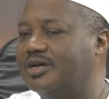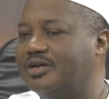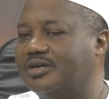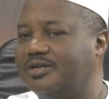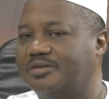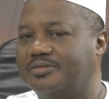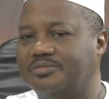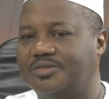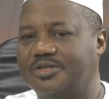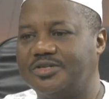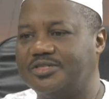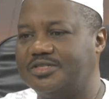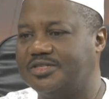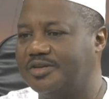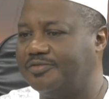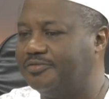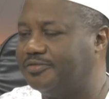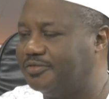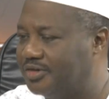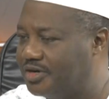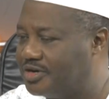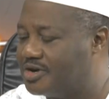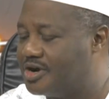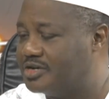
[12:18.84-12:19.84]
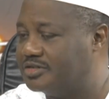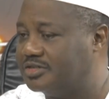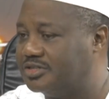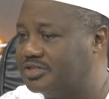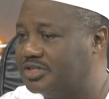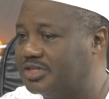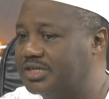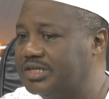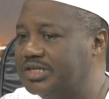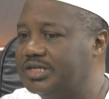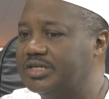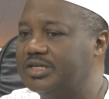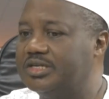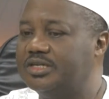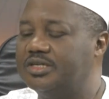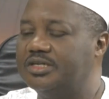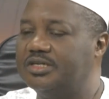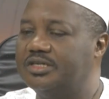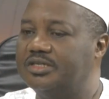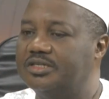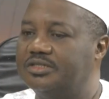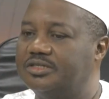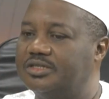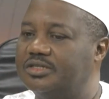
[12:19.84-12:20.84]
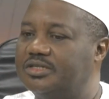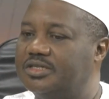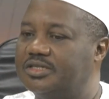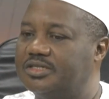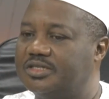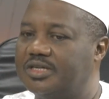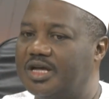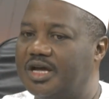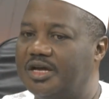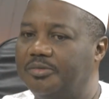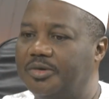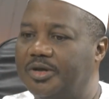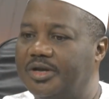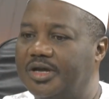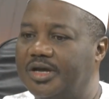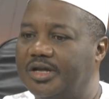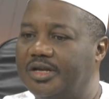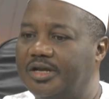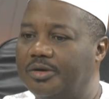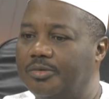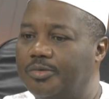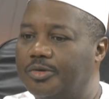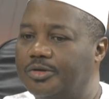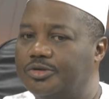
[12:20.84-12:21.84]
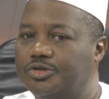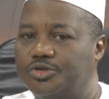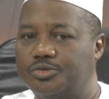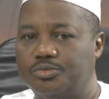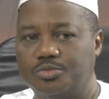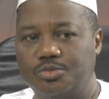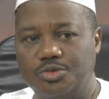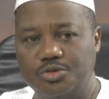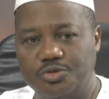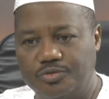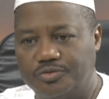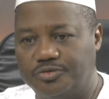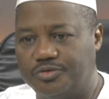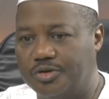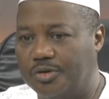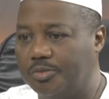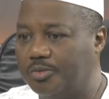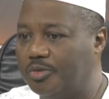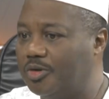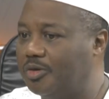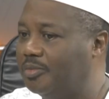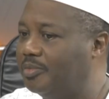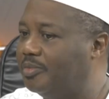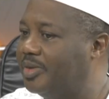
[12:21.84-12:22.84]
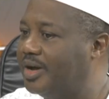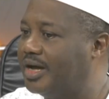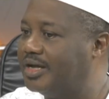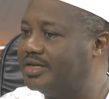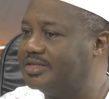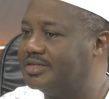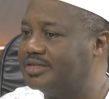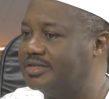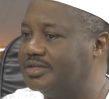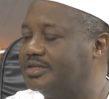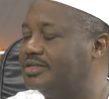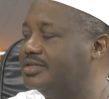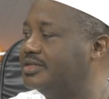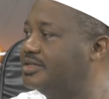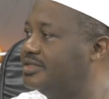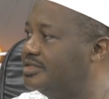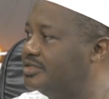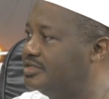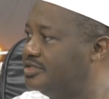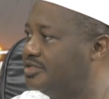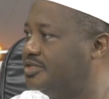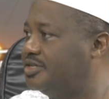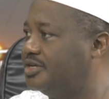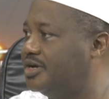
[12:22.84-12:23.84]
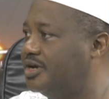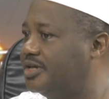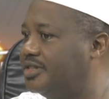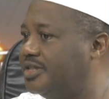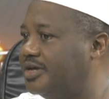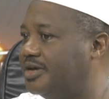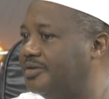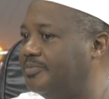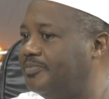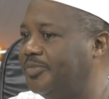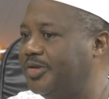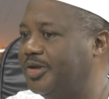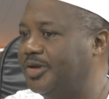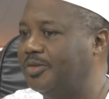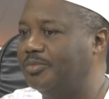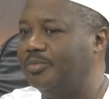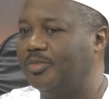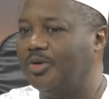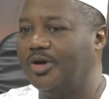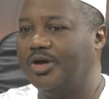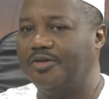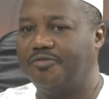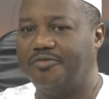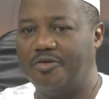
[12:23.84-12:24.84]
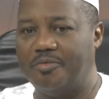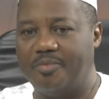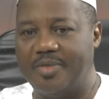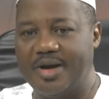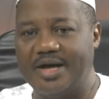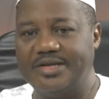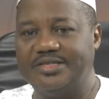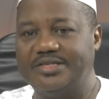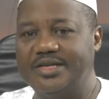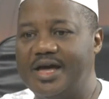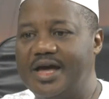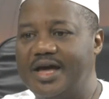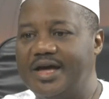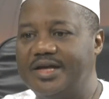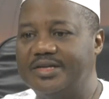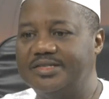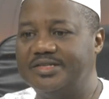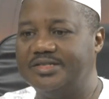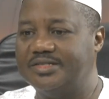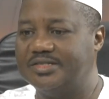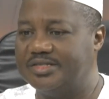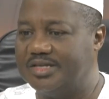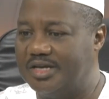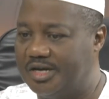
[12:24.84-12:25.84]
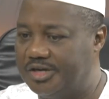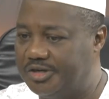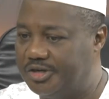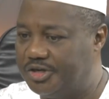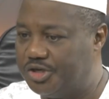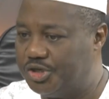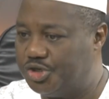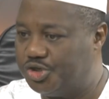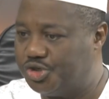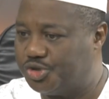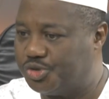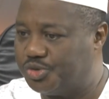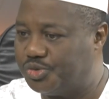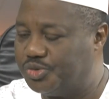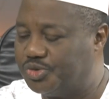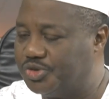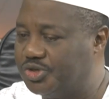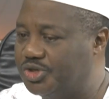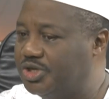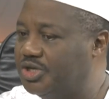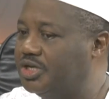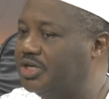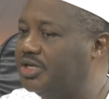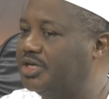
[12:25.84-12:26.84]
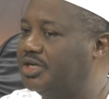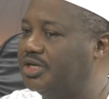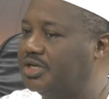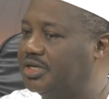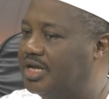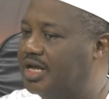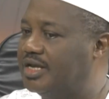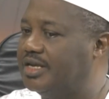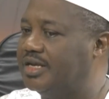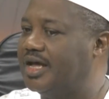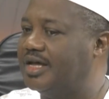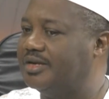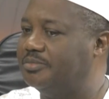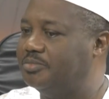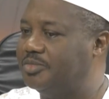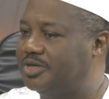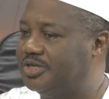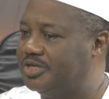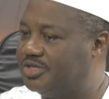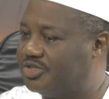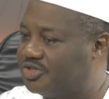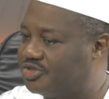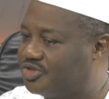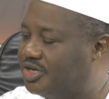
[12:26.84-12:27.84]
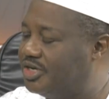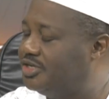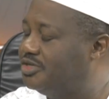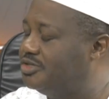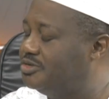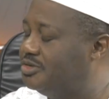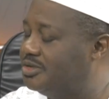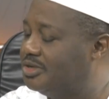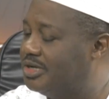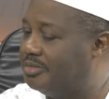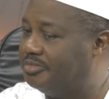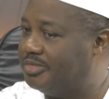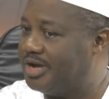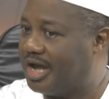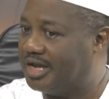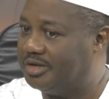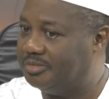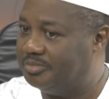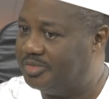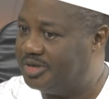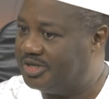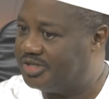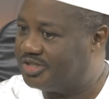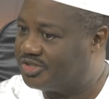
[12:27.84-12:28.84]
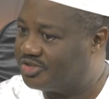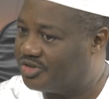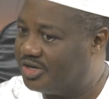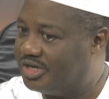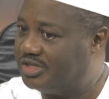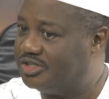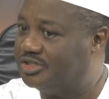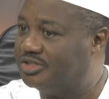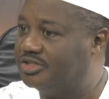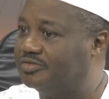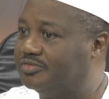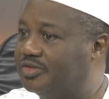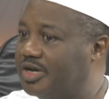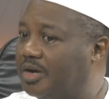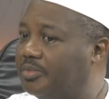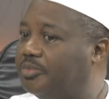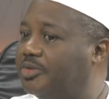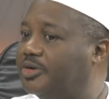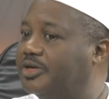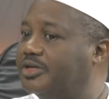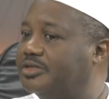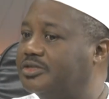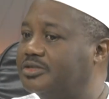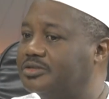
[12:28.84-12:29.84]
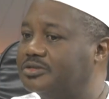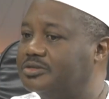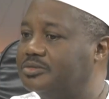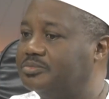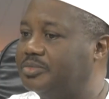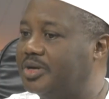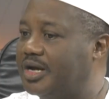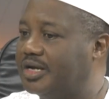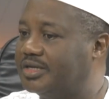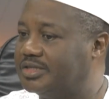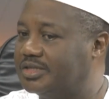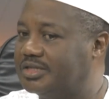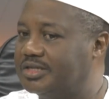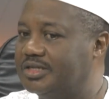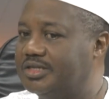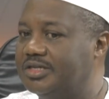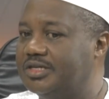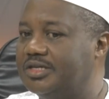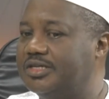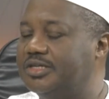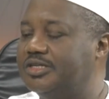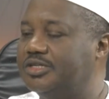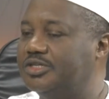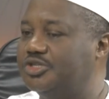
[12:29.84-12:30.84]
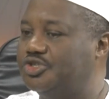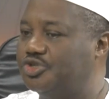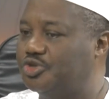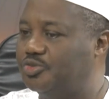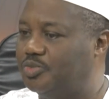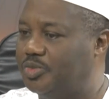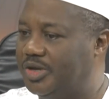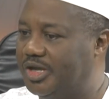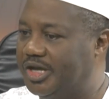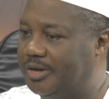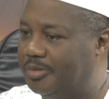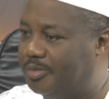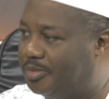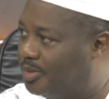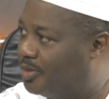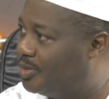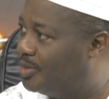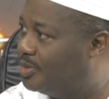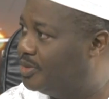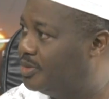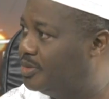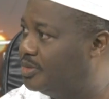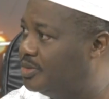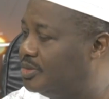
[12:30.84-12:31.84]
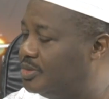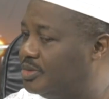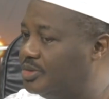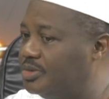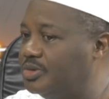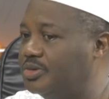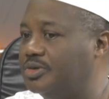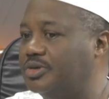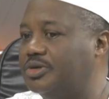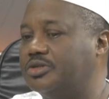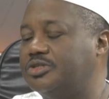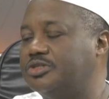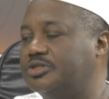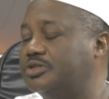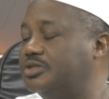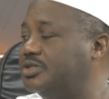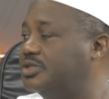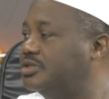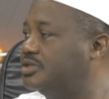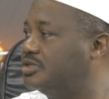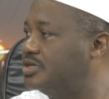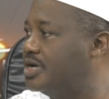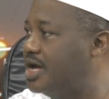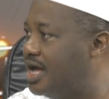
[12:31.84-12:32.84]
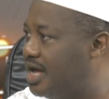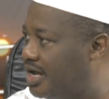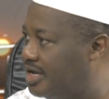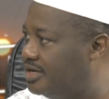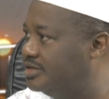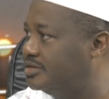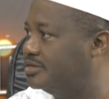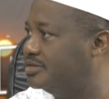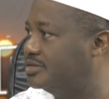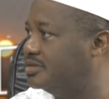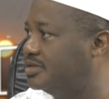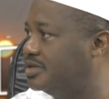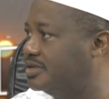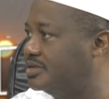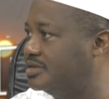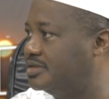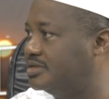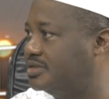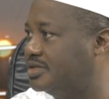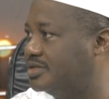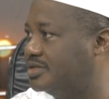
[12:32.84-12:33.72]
because it's a free country, to decide whether they want to move from one party to the other. But if a party has internal issues, then the administration of that political party should be able to handle those